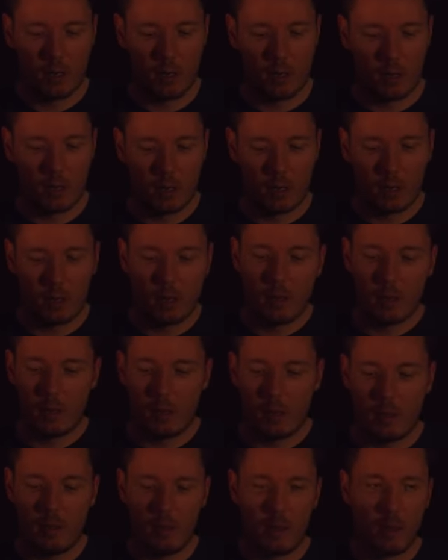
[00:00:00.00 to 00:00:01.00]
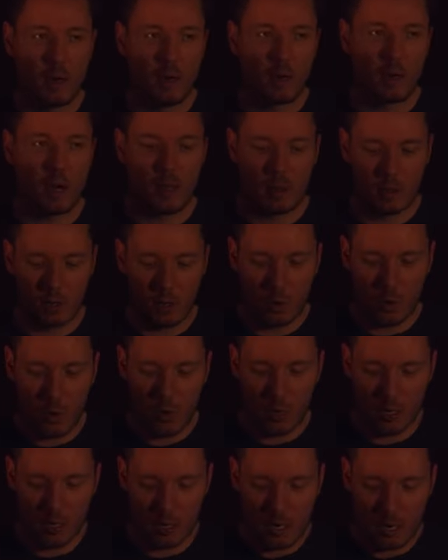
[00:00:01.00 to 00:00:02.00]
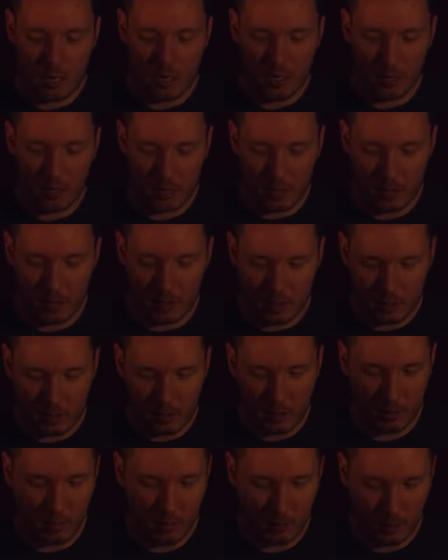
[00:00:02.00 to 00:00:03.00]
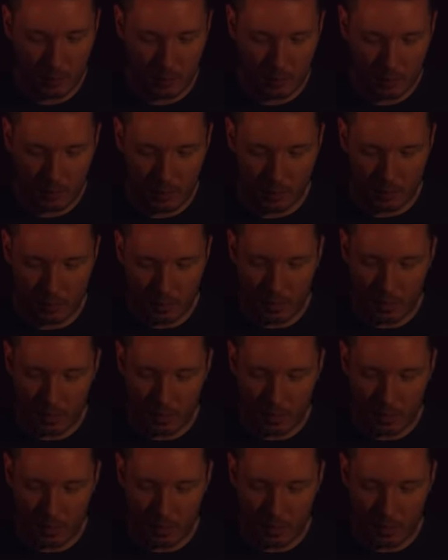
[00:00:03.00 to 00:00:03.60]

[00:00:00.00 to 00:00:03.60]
these could be your key light. And I think he only used one.